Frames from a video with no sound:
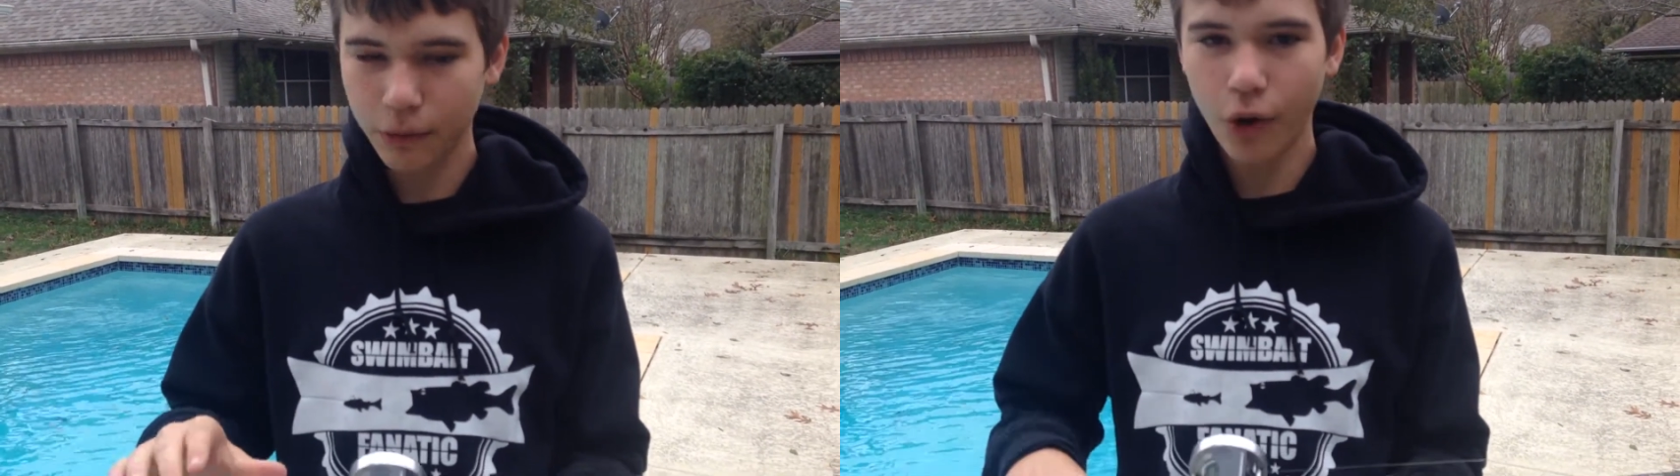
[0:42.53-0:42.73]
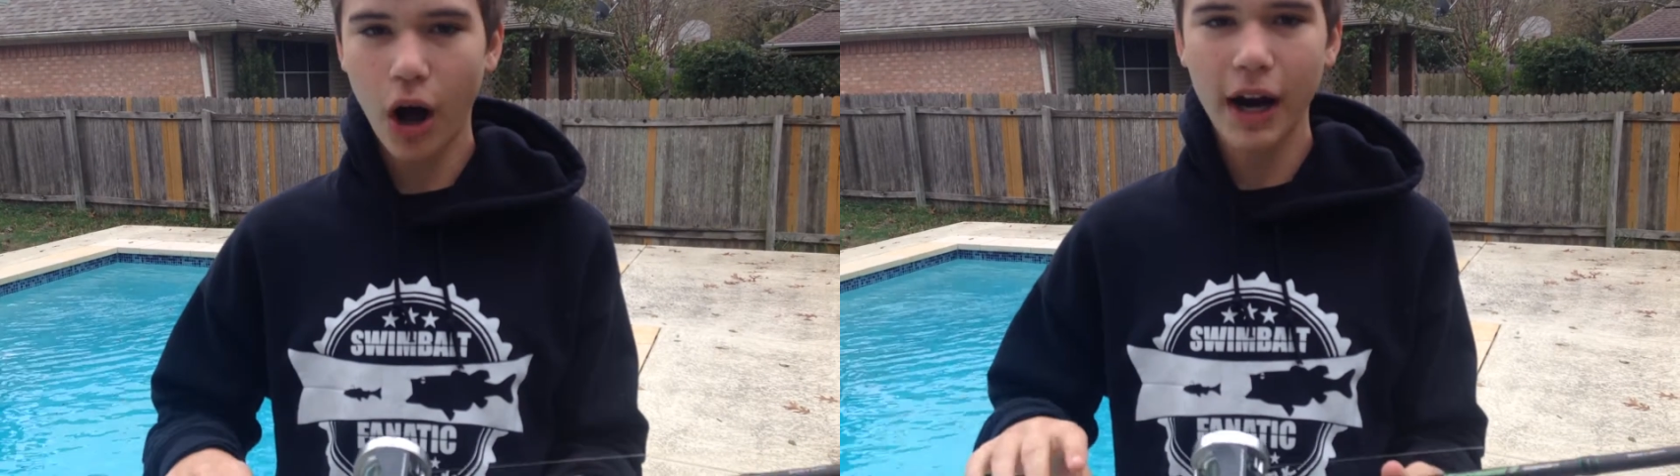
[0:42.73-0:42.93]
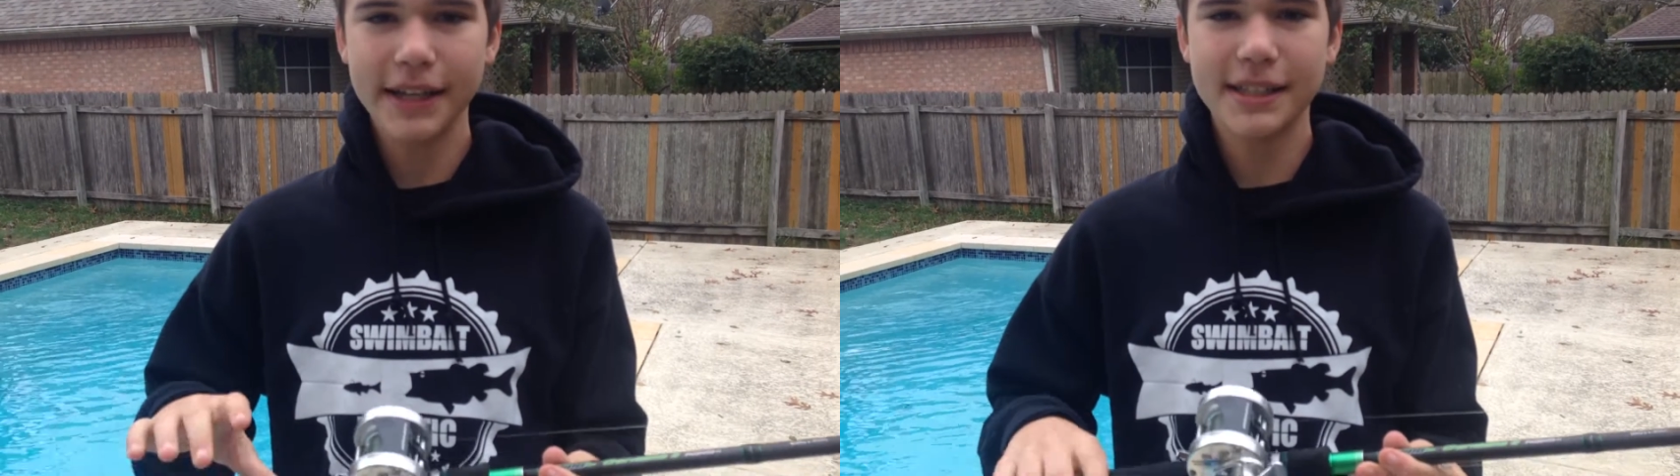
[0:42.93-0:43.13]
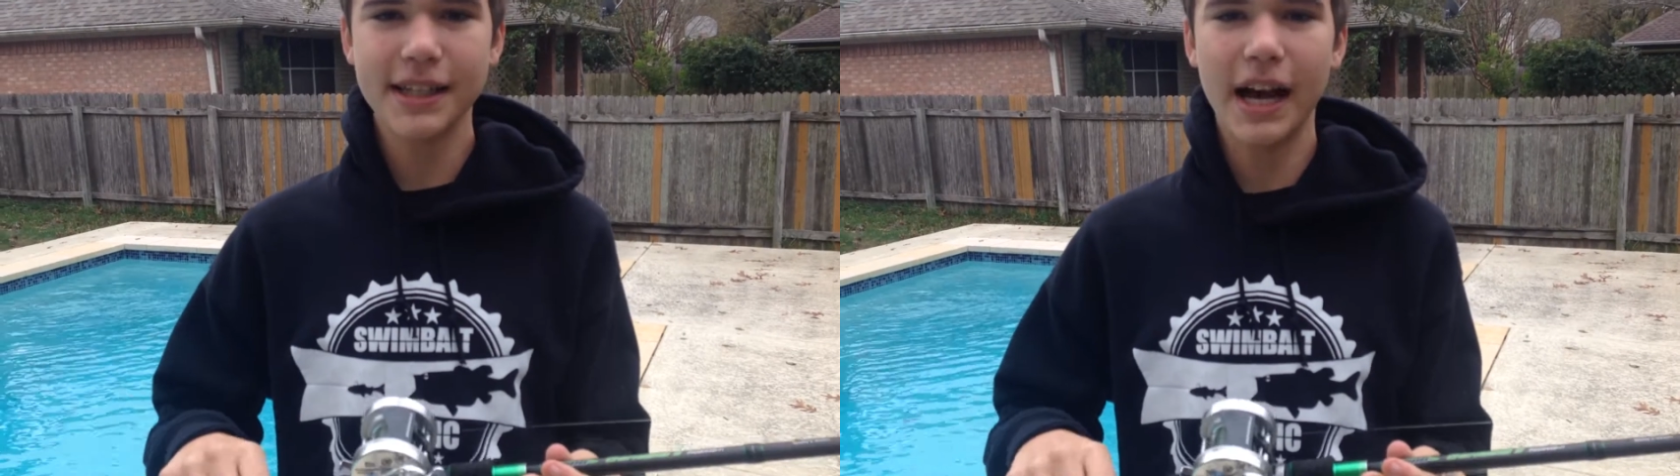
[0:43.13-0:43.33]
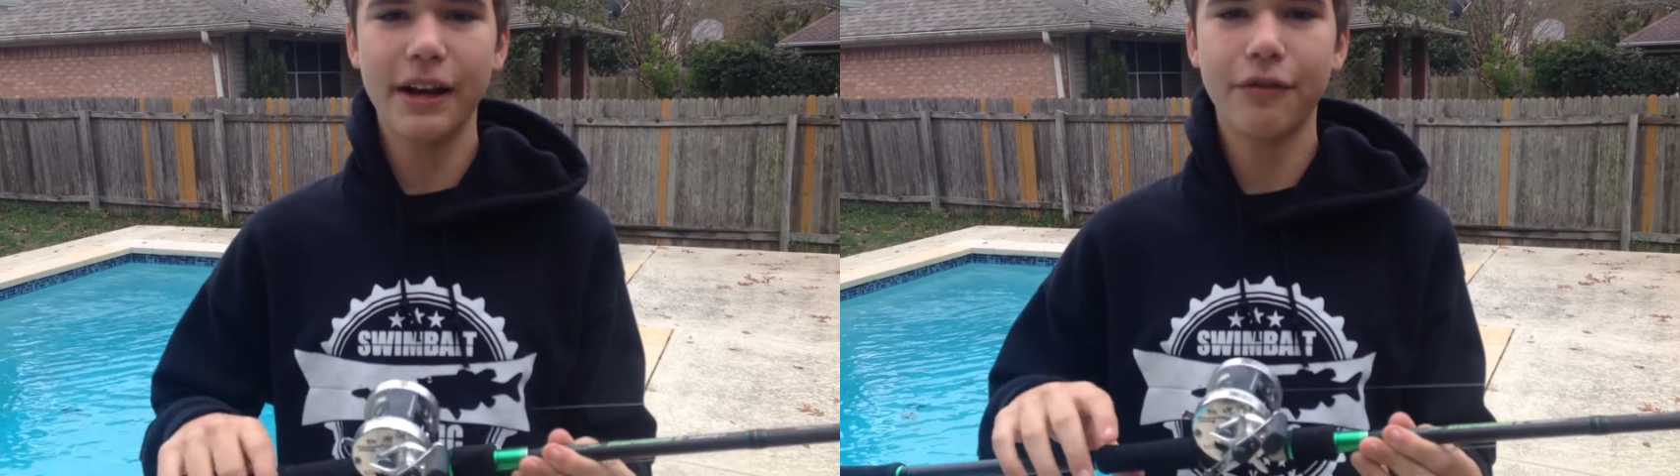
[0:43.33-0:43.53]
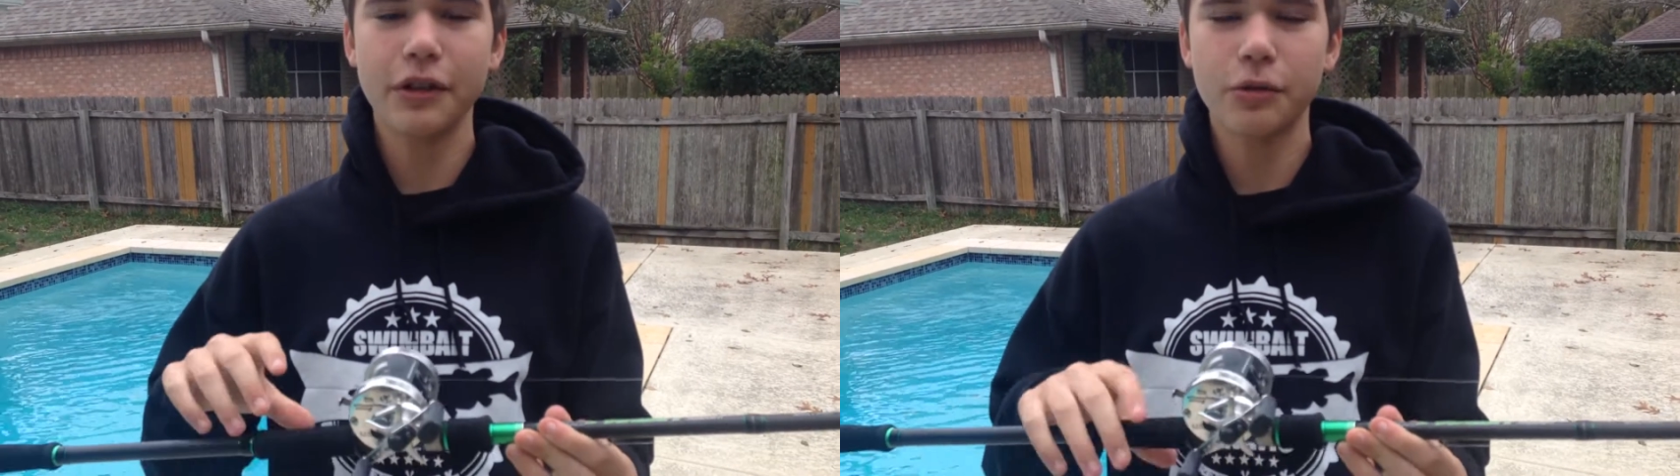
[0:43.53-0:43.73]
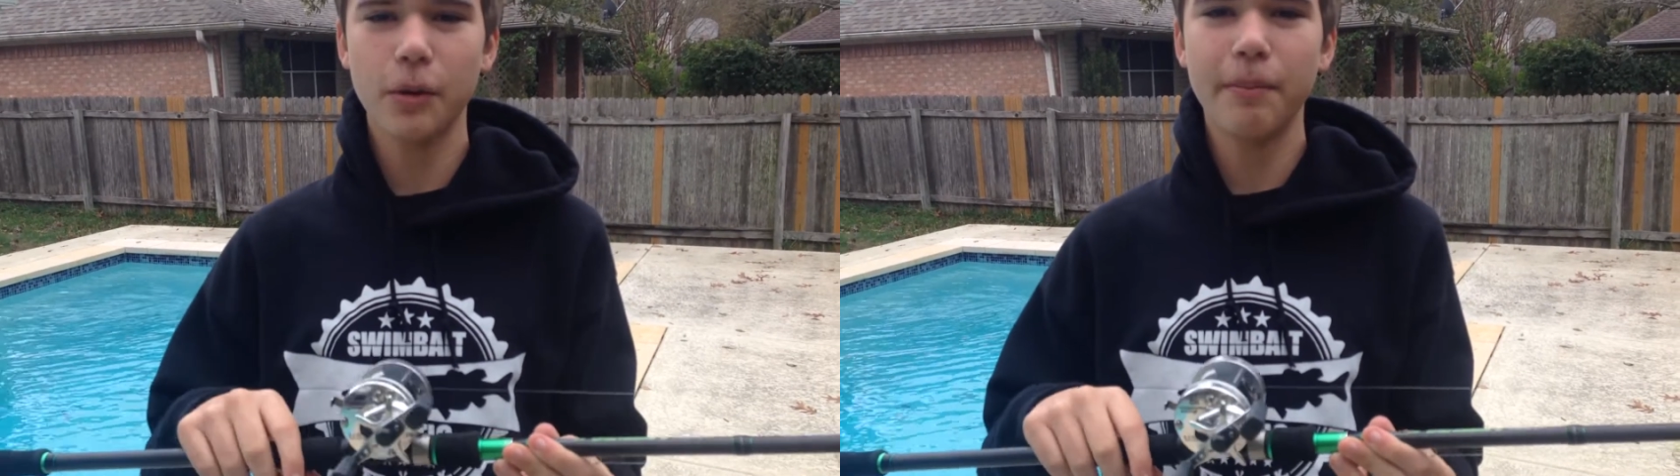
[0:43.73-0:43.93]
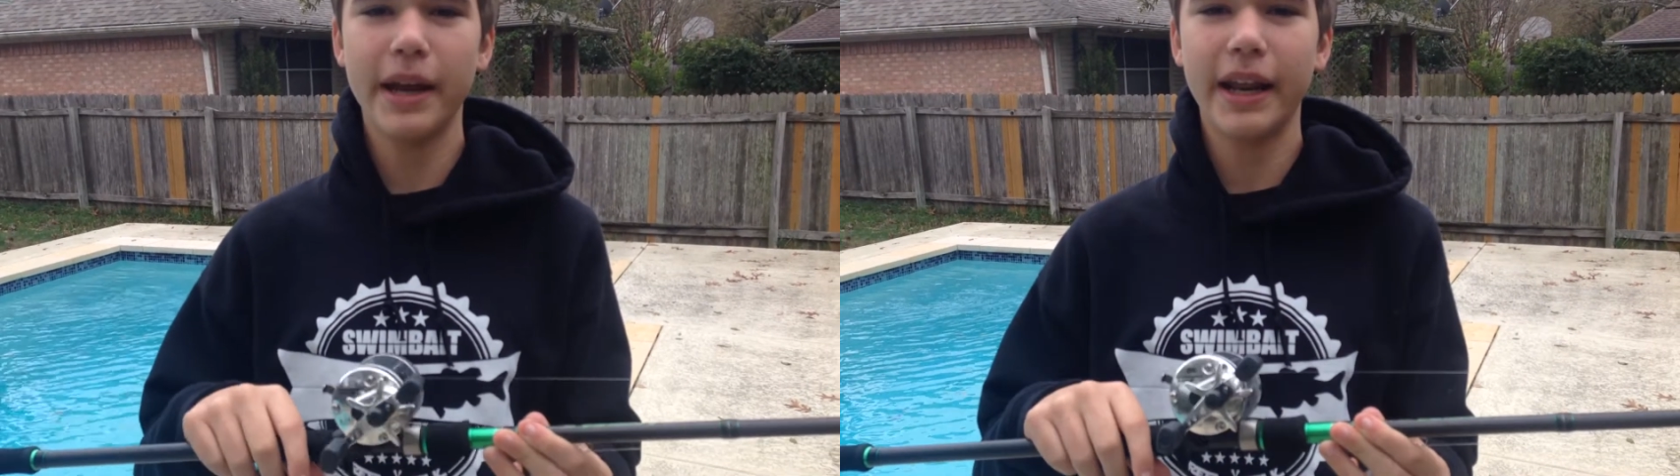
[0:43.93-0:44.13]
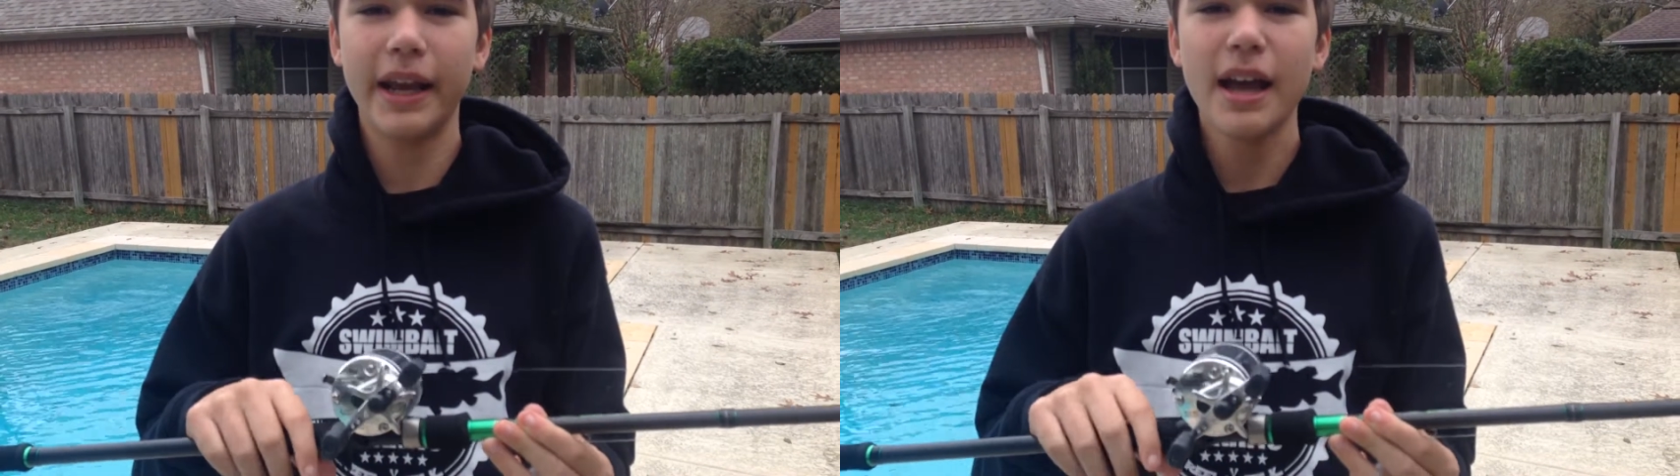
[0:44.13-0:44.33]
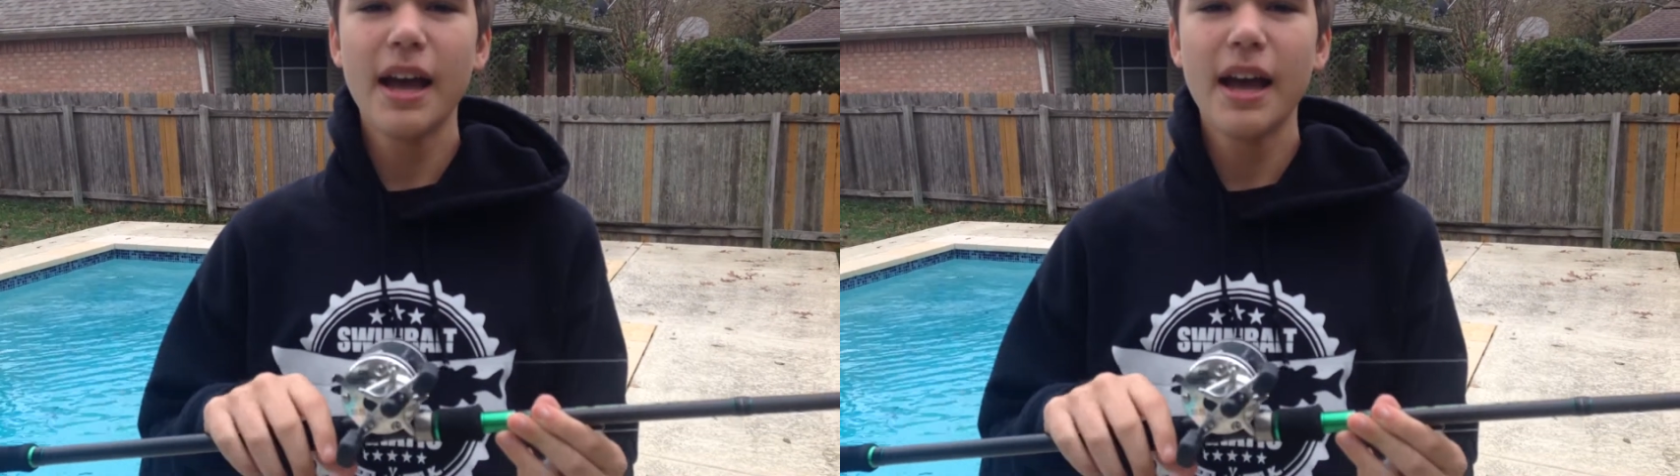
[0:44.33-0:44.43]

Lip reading: rod designed for swim baiting